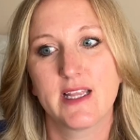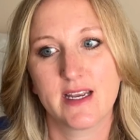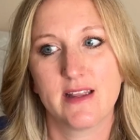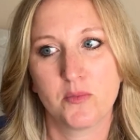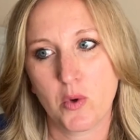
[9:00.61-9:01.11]

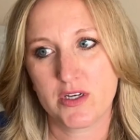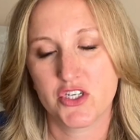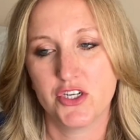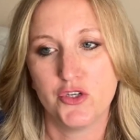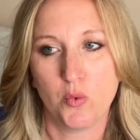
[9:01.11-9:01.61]
letting them
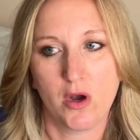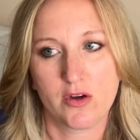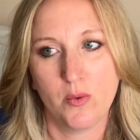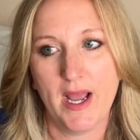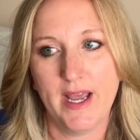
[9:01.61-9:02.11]
watch it and you
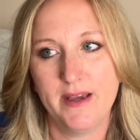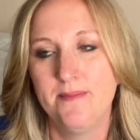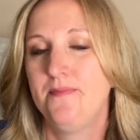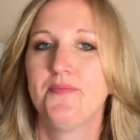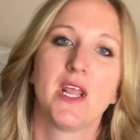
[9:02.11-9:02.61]
walk away.
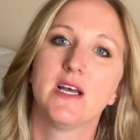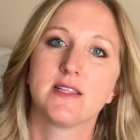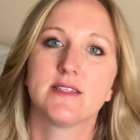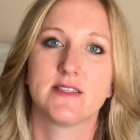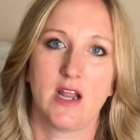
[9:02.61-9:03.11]

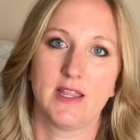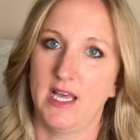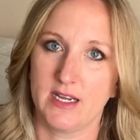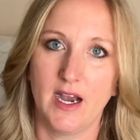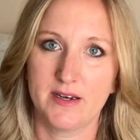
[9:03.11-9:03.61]
This is not
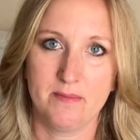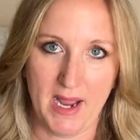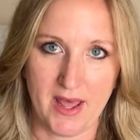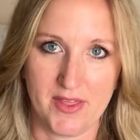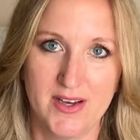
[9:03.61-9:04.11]
that kind of
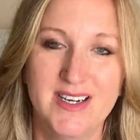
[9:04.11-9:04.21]
math.